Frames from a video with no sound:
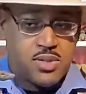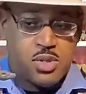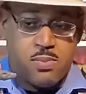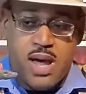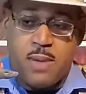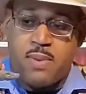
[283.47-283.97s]
It was a
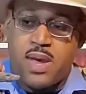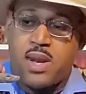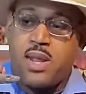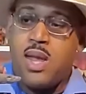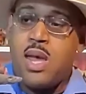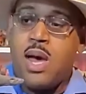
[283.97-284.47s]
biped,
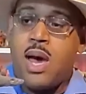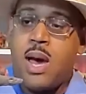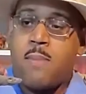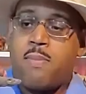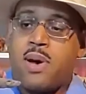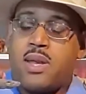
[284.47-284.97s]
uh,
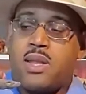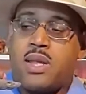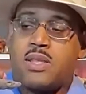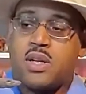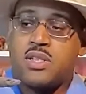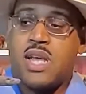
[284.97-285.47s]
but
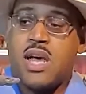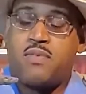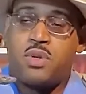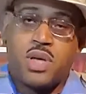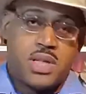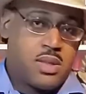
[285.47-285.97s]
it turns out if
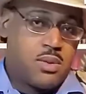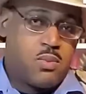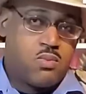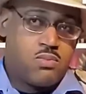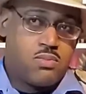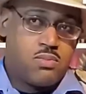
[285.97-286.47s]
you look at the
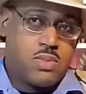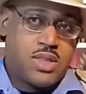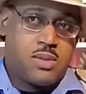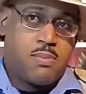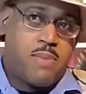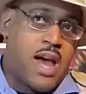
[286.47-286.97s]
like
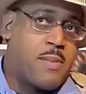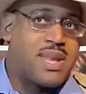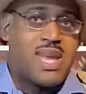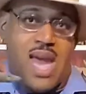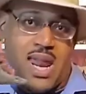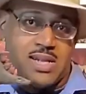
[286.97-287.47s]
the
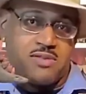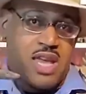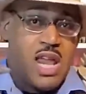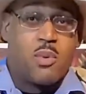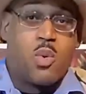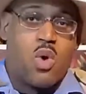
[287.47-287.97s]
biomechanics of the
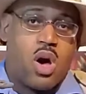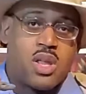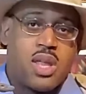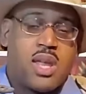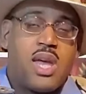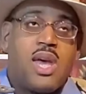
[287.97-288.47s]
animal
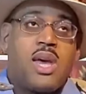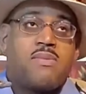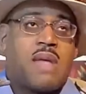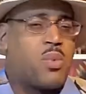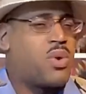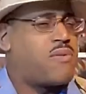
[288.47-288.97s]
walking,
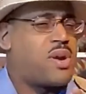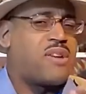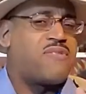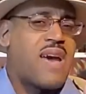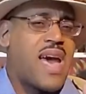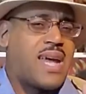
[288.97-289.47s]
they weren't very
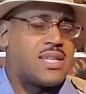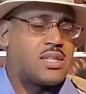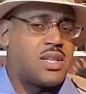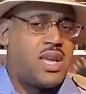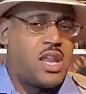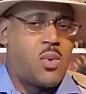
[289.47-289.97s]
fast
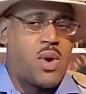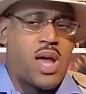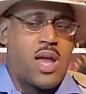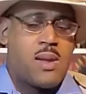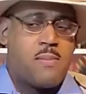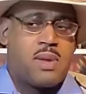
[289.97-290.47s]

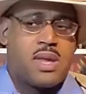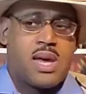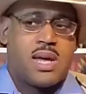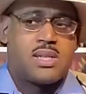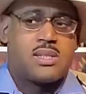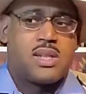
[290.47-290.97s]
anyway,
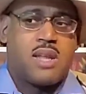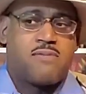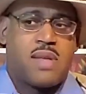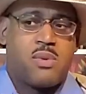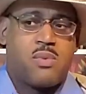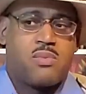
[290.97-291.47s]
because if
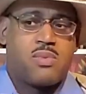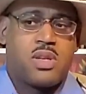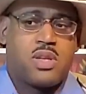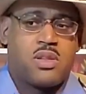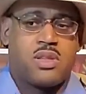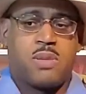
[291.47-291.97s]
they, you
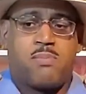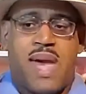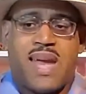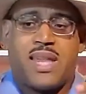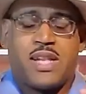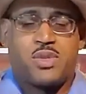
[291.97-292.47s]
know, the, the
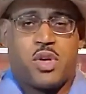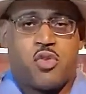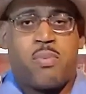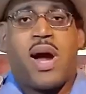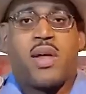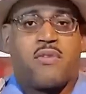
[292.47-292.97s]
back legs would
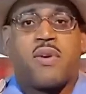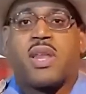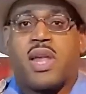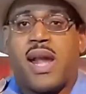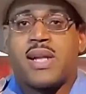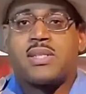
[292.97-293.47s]
overpower the front
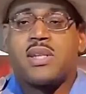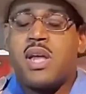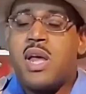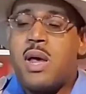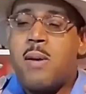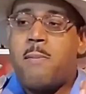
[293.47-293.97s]
legs.
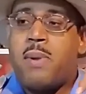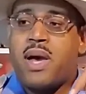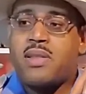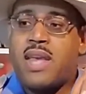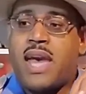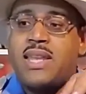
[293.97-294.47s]

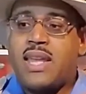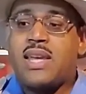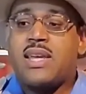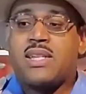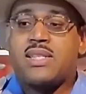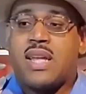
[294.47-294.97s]
But the idea
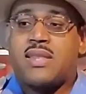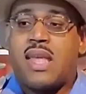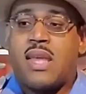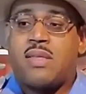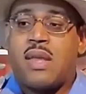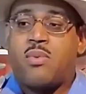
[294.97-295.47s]
is that
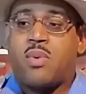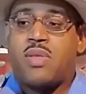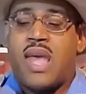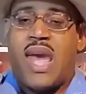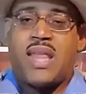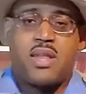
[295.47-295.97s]
they they were
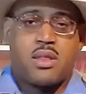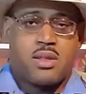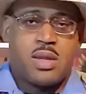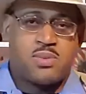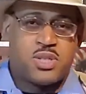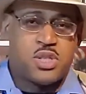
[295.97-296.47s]
they had these
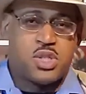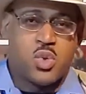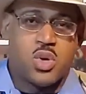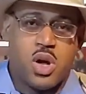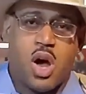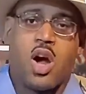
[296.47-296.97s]
exceptionally
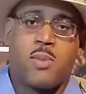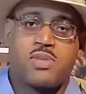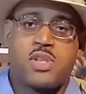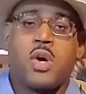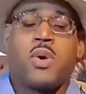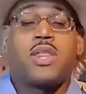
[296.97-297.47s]
short arms,
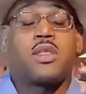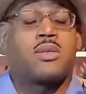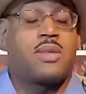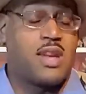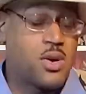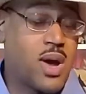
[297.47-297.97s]
so it's
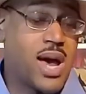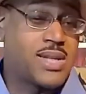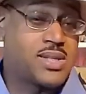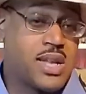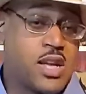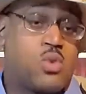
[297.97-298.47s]

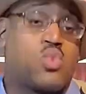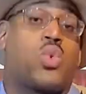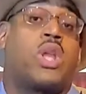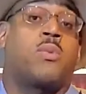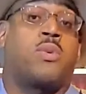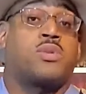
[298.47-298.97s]
theorized they could
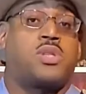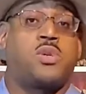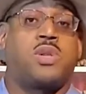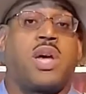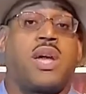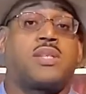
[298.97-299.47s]
raise them on two
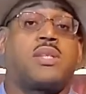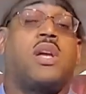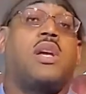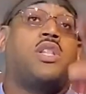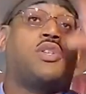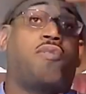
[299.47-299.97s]
legs,
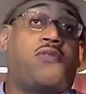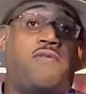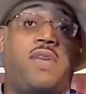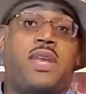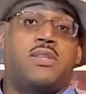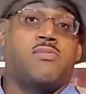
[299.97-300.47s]
to
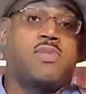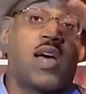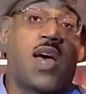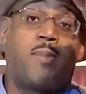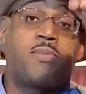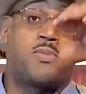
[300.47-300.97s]
feed
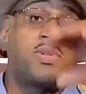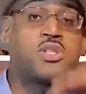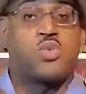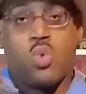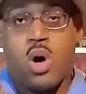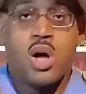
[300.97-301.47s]
sometimes, but
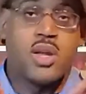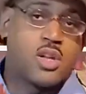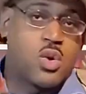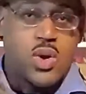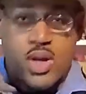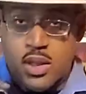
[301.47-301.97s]
just walk and
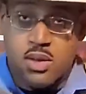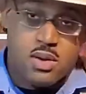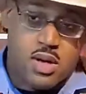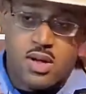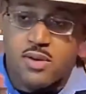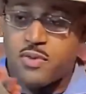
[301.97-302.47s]
graze on,
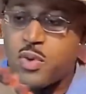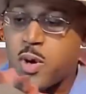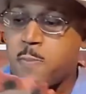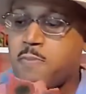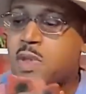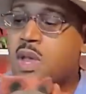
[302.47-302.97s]
on all four.
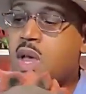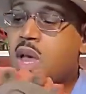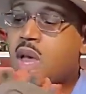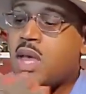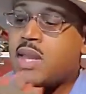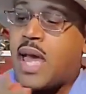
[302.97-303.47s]

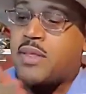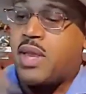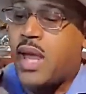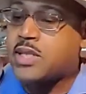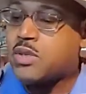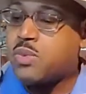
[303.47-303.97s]
Now, the
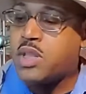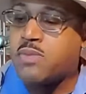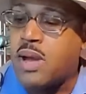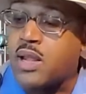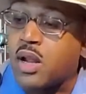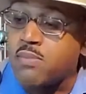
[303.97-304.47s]
next
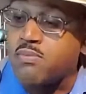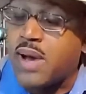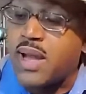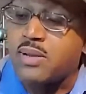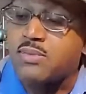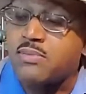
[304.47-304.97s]
my
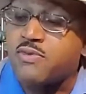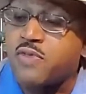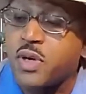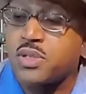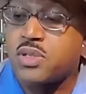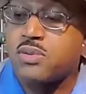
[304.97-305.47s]
my
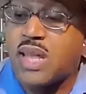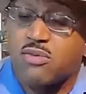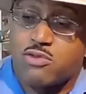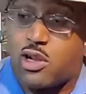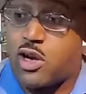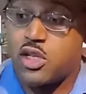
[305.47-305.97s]
first like
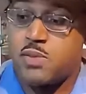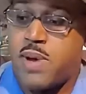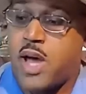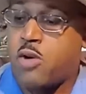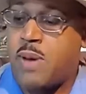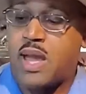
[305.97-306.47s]
large
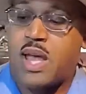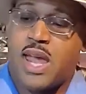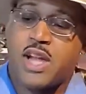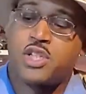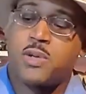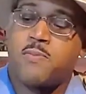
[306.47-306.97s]
model in my
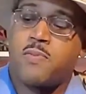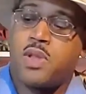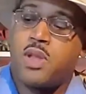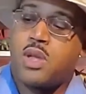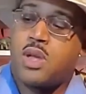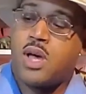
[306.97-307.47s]
collection,
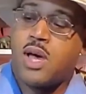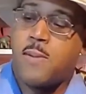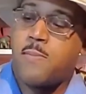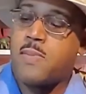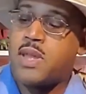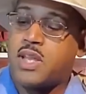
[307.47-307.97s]

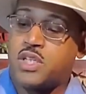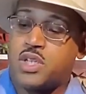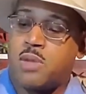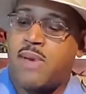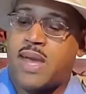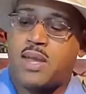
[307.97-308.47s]
um,
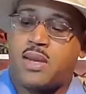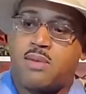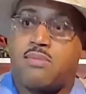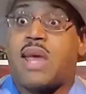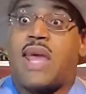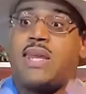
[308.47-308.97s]
initially back in the
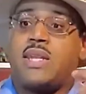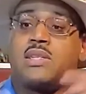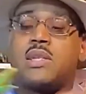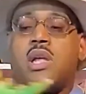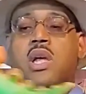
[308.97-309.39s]
nineties.